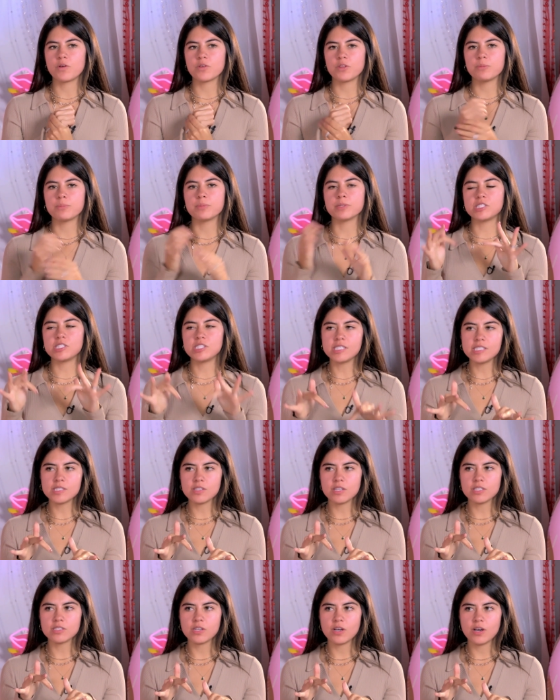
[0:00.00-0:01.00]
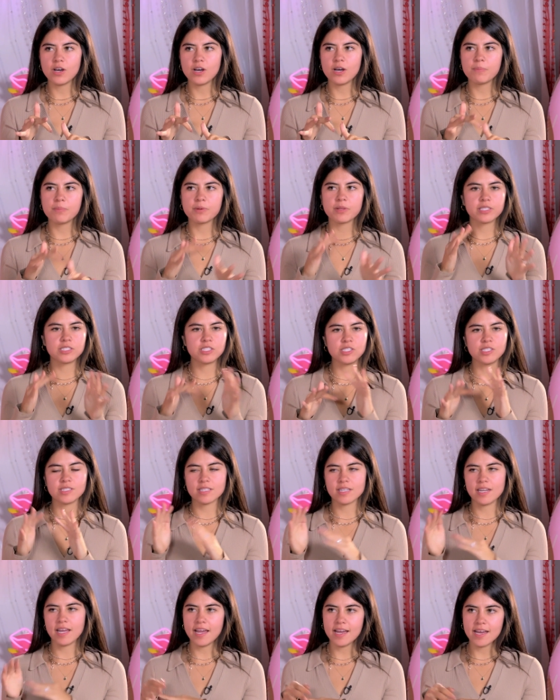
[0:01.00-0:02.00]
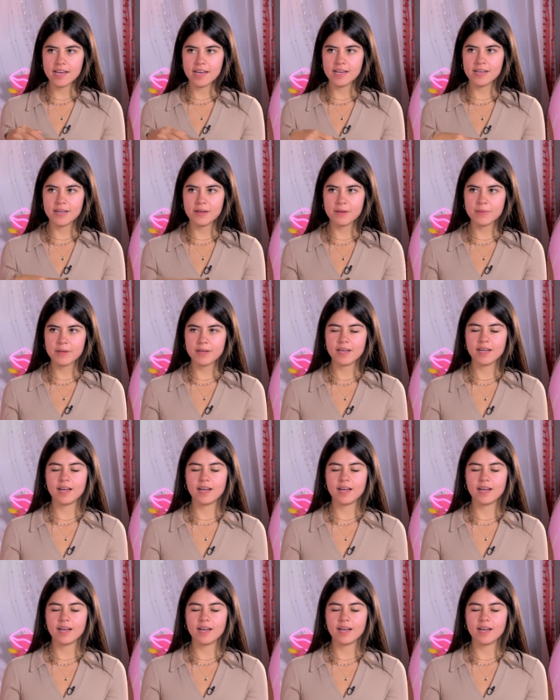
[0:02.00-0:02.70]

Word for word: or they'll put cheese on top, or like cheese that and ham.